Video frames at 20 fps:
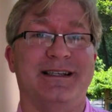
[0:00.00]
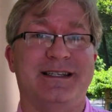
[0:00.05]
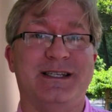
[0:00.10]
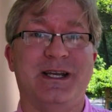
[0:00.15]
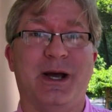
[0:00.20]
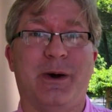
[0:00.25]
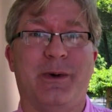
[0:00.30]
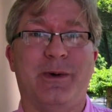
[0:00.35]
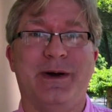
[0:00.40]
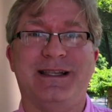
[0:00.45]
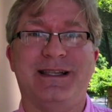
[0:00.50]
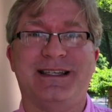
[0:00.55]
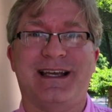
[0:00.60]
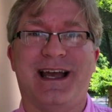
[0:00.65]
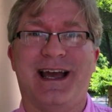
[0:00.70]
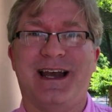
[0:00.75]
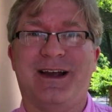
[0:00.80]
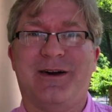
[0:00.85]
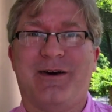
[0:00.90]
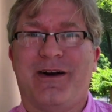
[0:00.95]
So it's
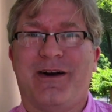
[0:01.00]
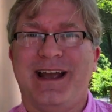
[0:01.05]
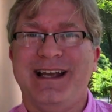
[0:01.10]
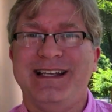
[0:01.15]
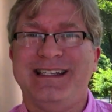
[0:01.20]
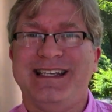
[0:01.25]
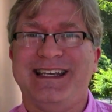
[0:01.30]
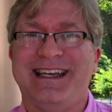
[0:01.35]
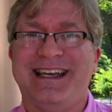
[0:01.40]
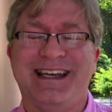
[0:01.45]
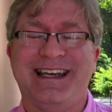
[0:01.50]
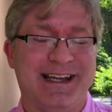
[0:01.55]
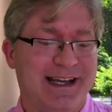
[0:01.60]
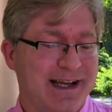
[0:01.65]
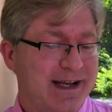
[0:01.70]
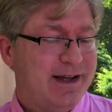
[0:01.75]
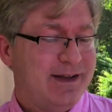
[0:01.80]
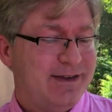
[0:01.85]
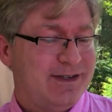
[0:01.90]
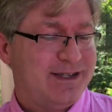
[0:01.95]
kind of crazy.
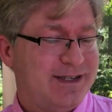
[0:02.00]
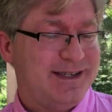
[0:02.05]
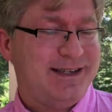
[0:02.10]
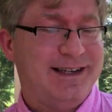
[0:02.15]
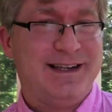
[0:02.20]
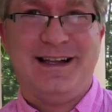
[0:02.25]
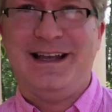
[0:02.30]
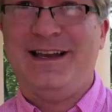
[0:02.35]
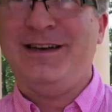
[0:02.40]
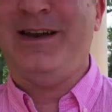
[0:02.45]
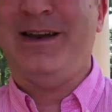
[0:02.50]
No markings at